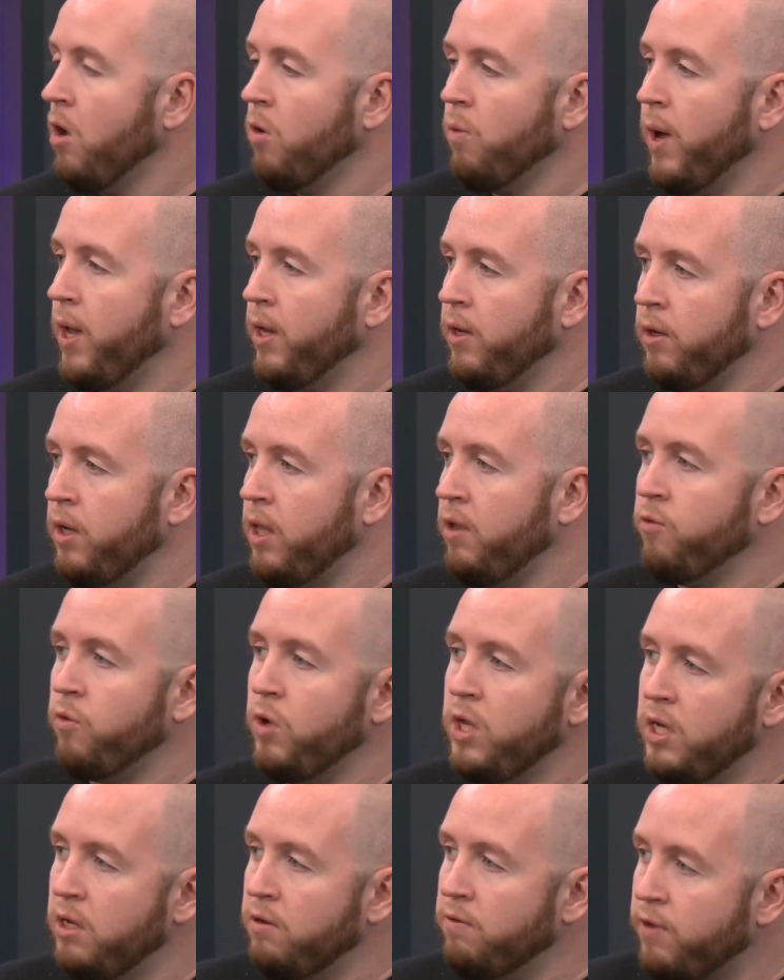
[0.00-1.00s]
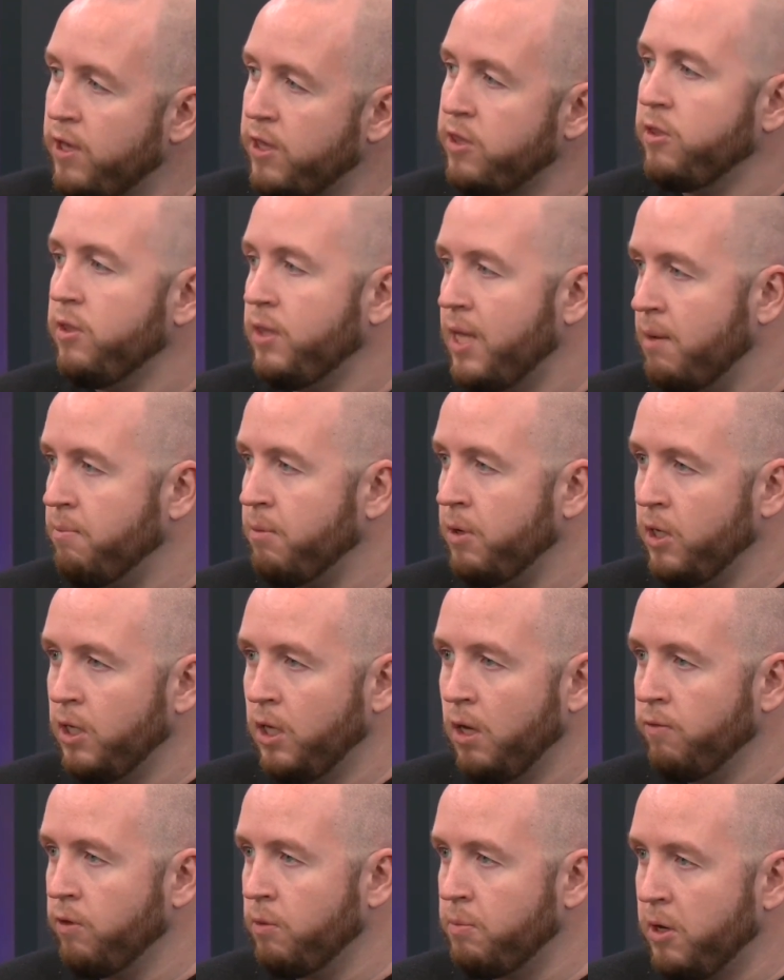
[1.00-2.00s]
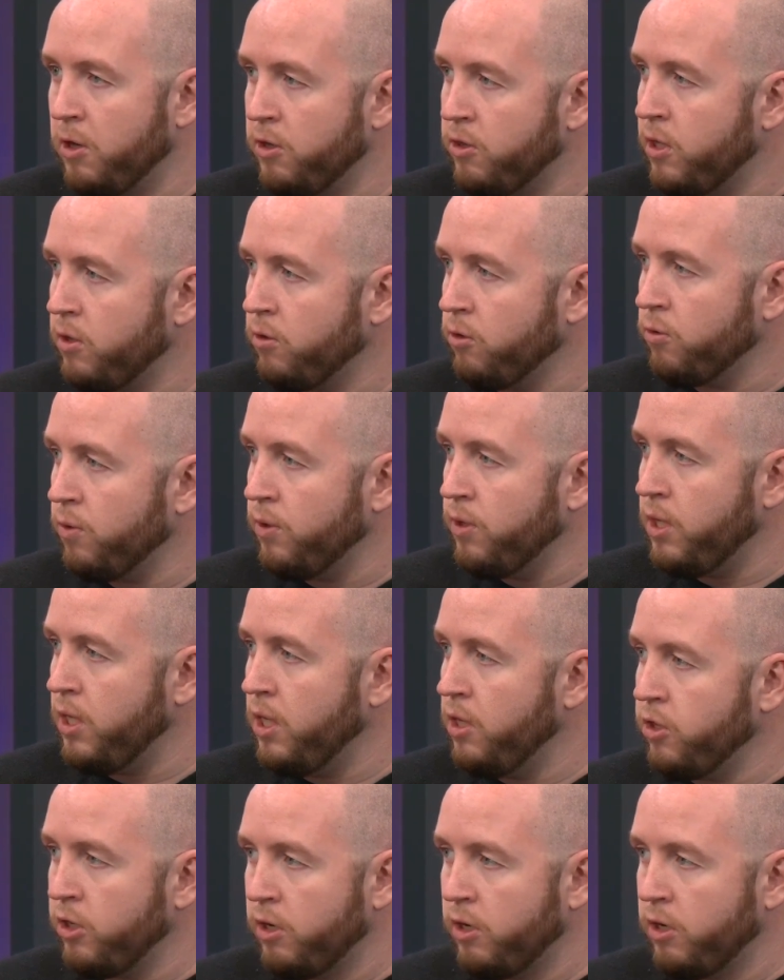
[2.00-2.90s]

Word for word: When if we'd invested that money over the past ten or twenty years